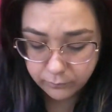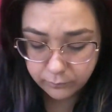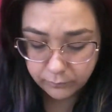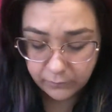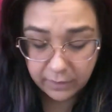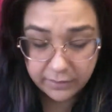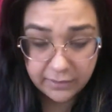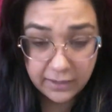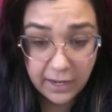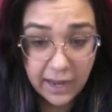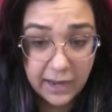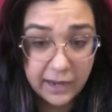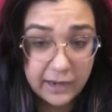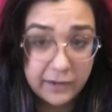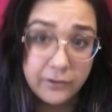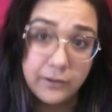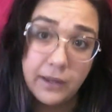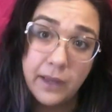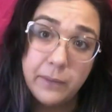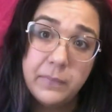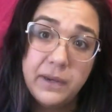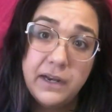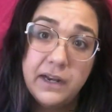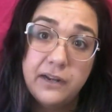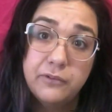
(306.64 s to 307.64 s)
yeah,
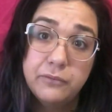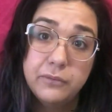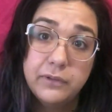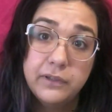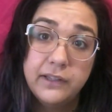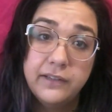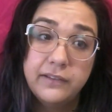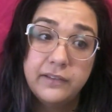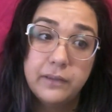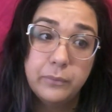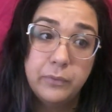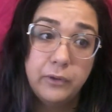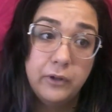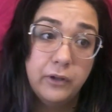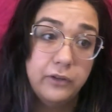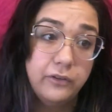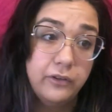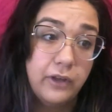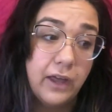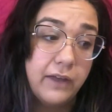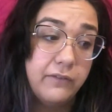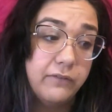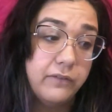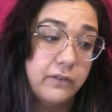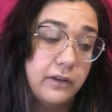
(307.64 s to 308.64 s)
it's really simple. So
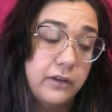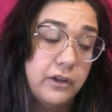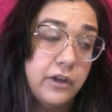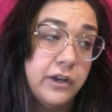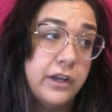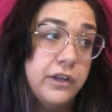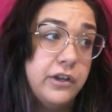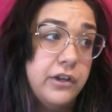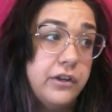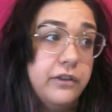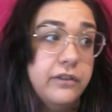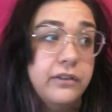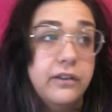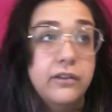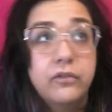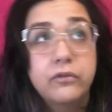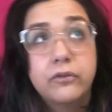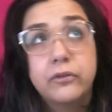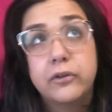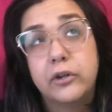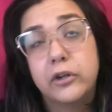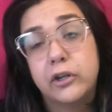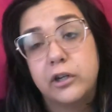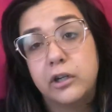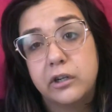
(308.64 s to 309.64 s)
you can use this
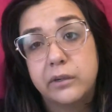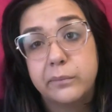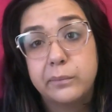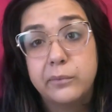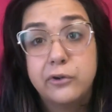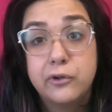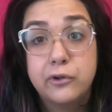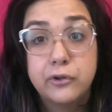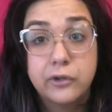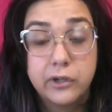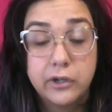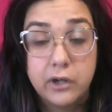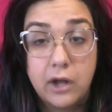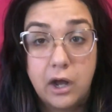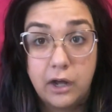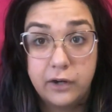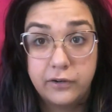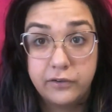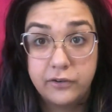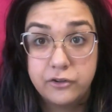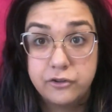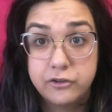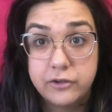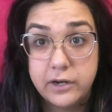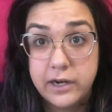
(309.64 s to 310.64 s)
for herb or
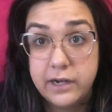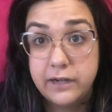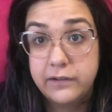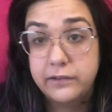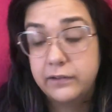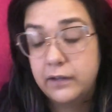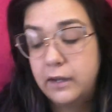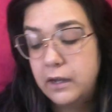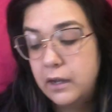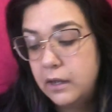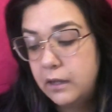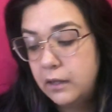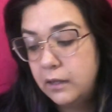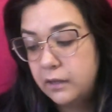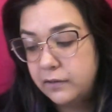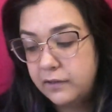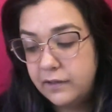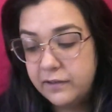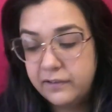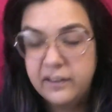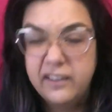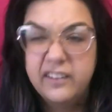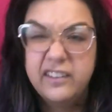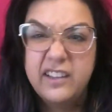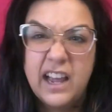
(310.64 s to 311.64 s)
concentrates.
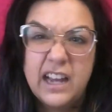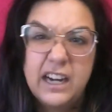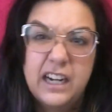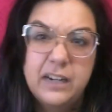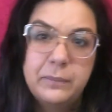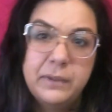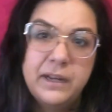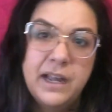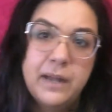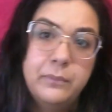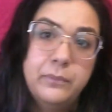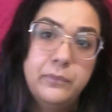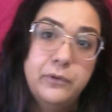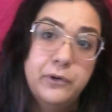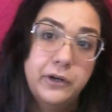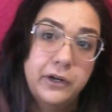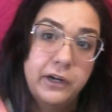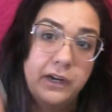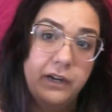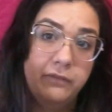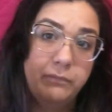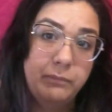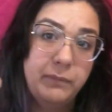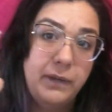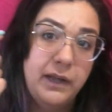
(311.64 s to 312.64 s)
This has kind of become more
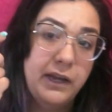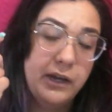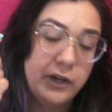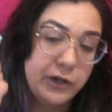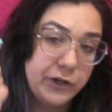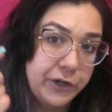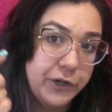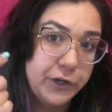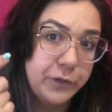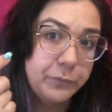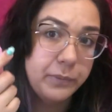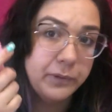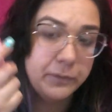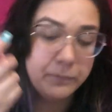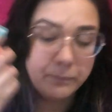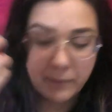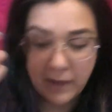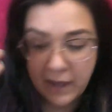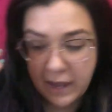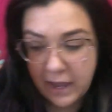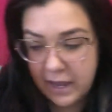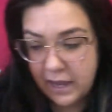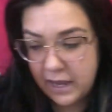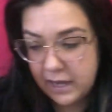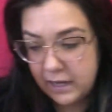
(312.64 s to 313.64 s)
of my herb
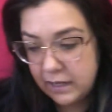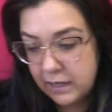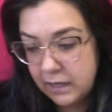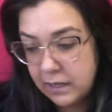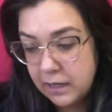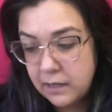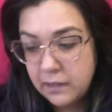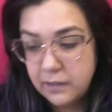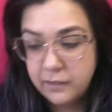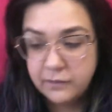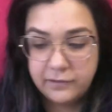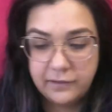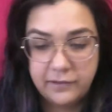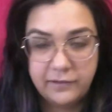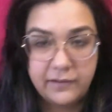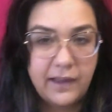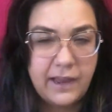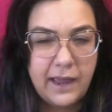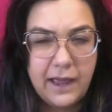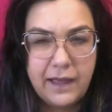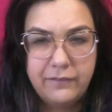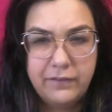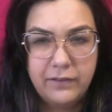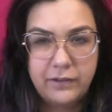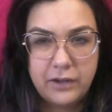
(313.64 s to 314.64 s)
pen since I
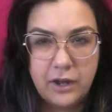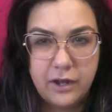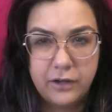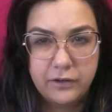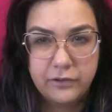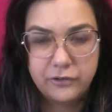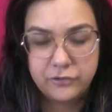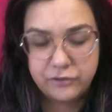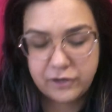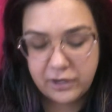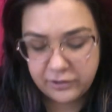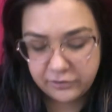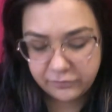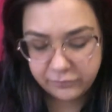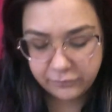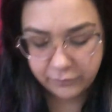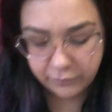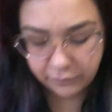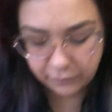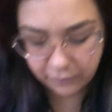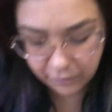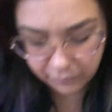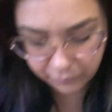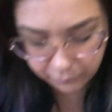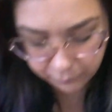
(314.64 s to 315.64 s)
have the concentrates for
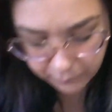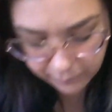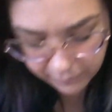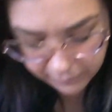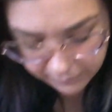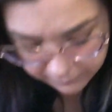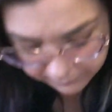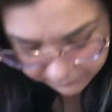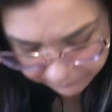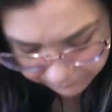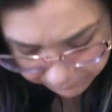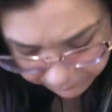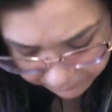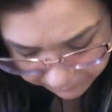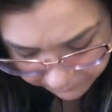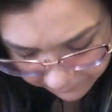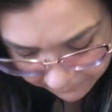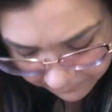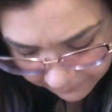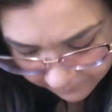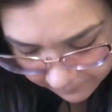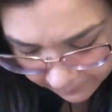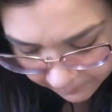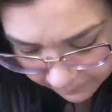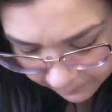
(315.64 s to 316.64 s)
the other one.
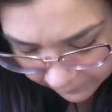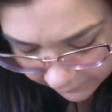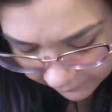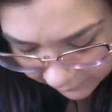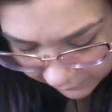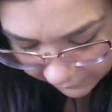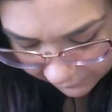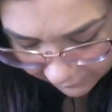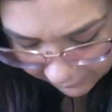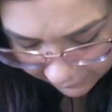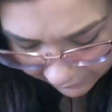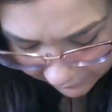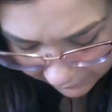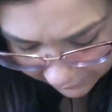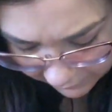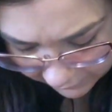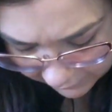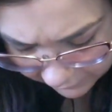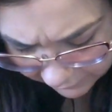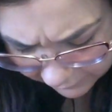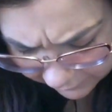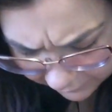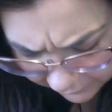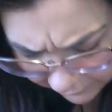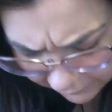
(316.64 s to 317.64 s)

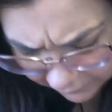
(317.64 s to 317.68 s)
And